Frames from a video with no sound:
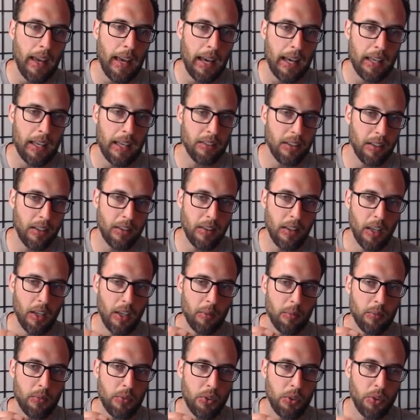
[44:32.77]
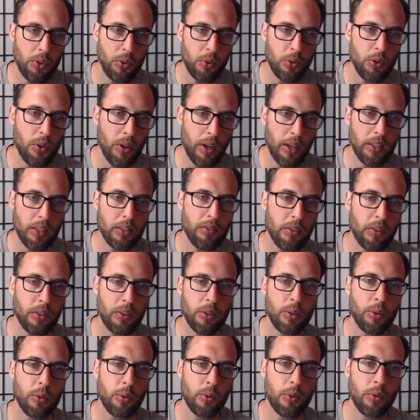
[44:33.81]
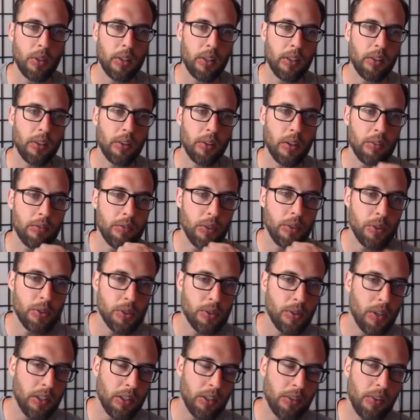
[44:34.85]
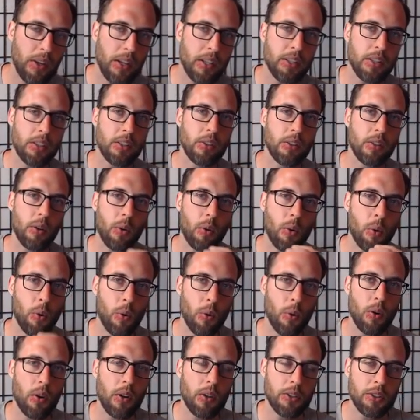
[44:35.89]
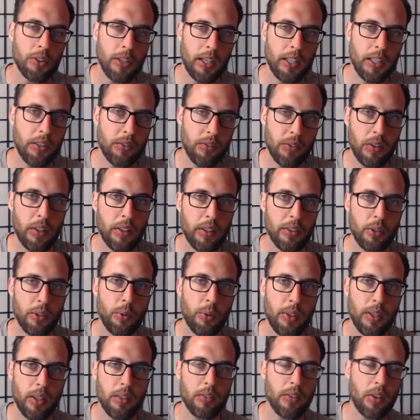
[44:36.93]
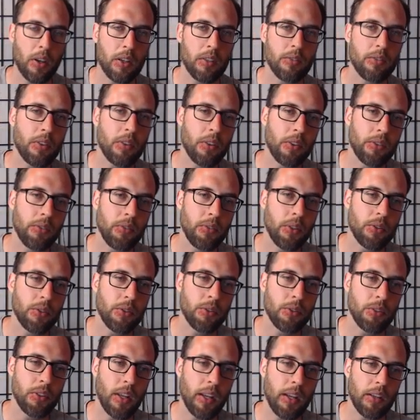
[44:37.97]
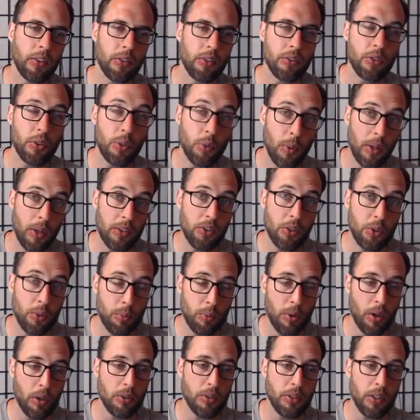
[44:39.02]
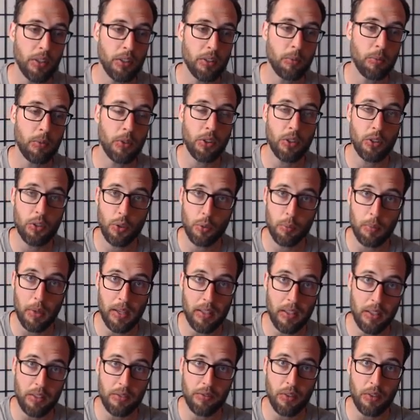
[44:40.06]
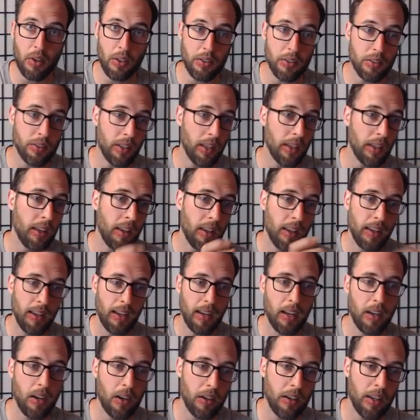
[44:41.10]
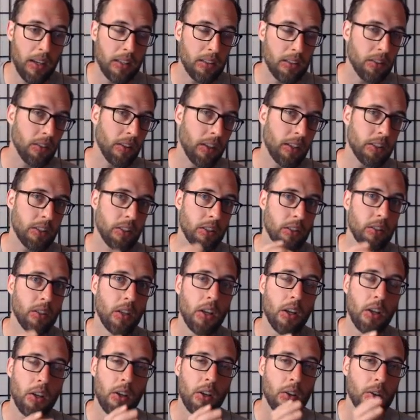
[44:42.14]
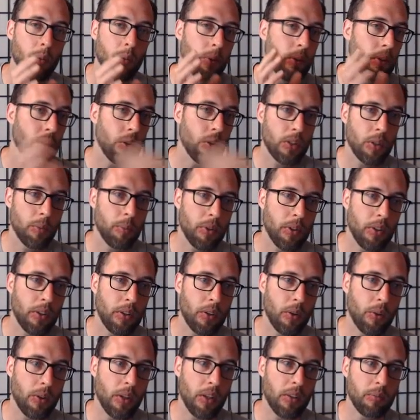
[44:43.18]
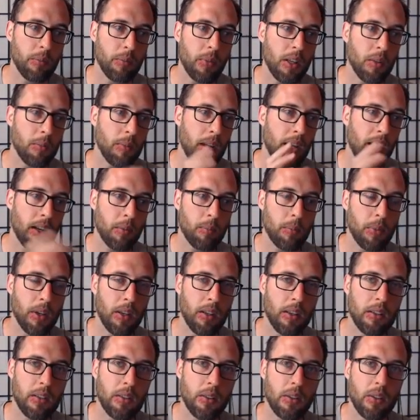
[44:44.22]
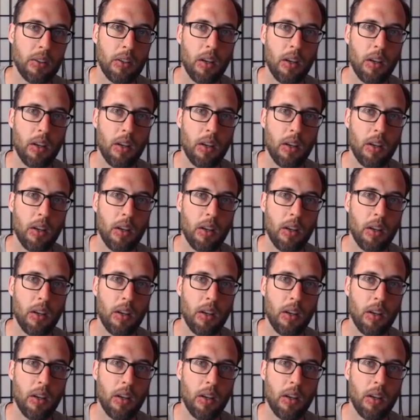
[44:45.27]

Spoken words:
asking them to transfer to either a future reservation or transfer it to a gift card for a future stay. And there's 2 ways to approach this. You can do it by default and say, hey, our cancellation we typically don't give money back, but